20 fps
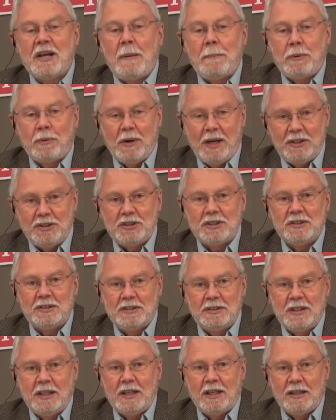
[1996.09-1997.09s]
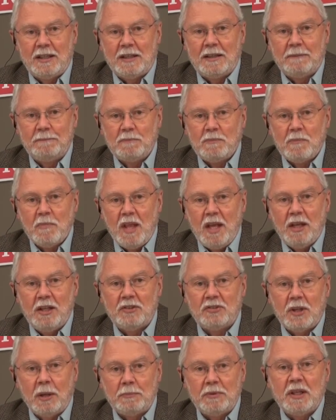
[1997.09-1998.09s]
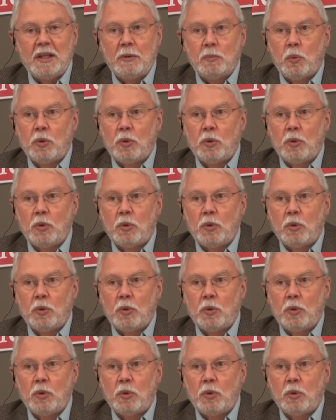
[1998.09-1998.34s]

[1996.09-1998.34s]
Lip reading: operation is something,